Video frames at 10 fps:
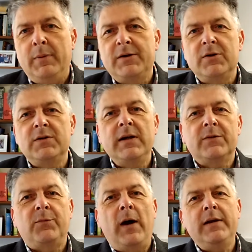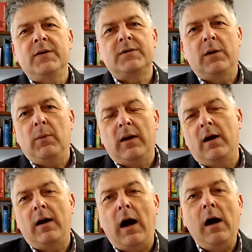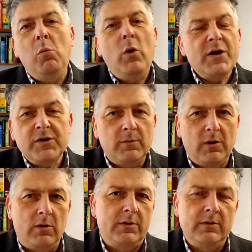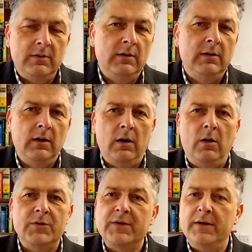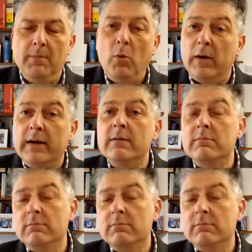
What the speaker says: Because you see, it's fine to say, well, I worship God on Sunday morning.